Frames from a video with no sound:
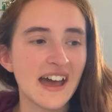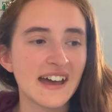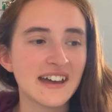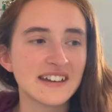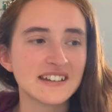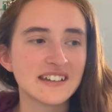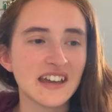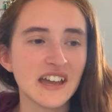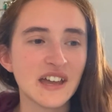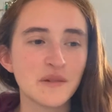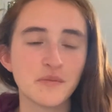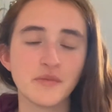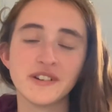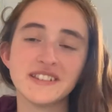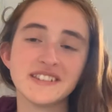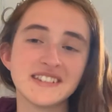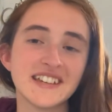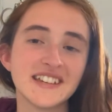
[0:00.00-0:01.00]
and a
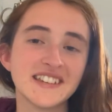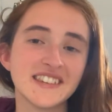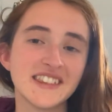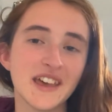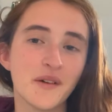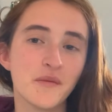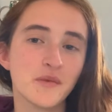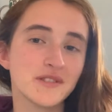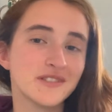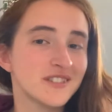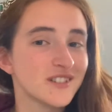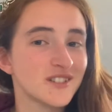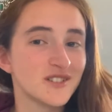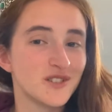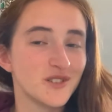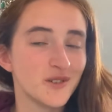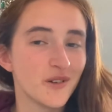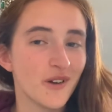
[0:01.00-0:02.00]
princess that wants to
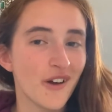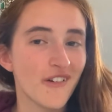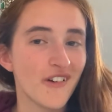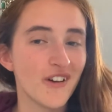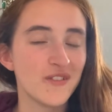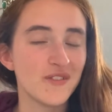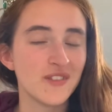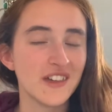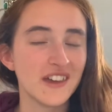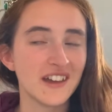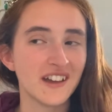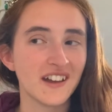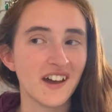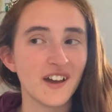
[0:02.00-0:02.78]
do her own thing.